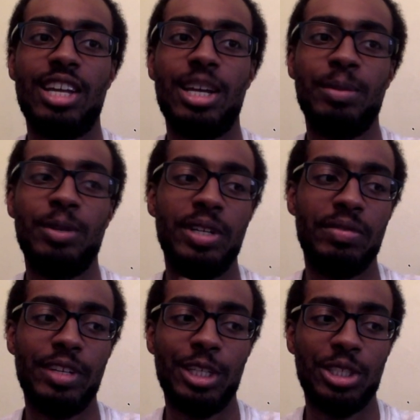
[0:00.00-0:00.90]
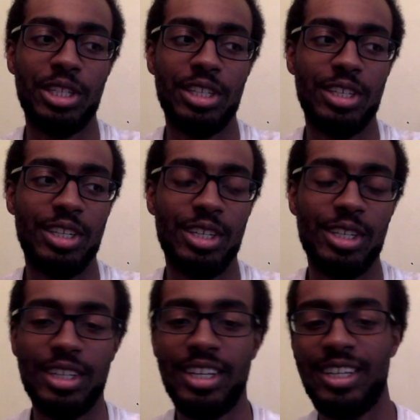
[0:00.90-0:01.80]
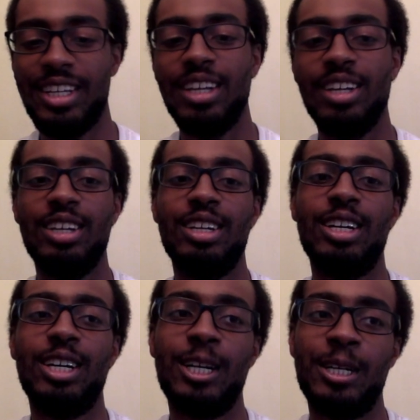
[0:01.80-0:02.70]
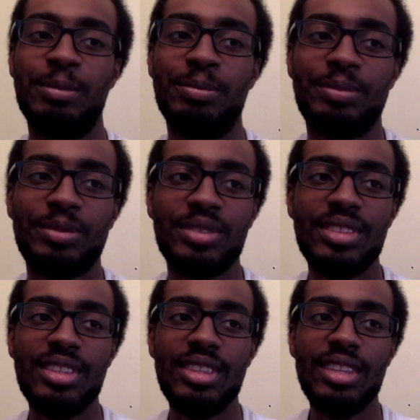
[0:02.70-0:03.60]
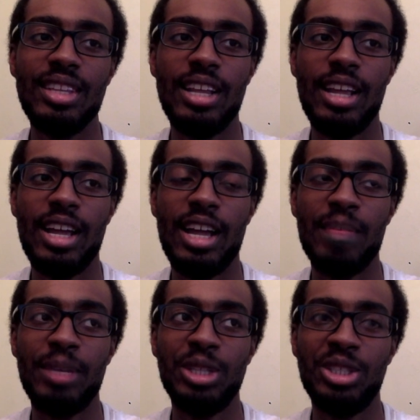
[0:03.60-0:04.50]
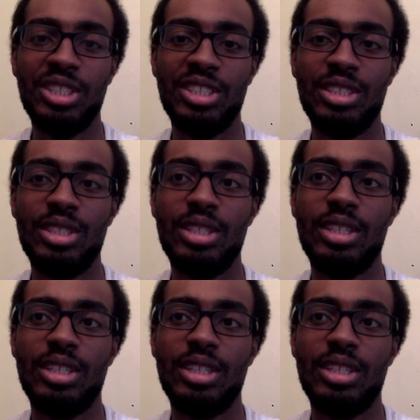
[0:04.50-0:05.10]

I'm going to finish it. I mentioned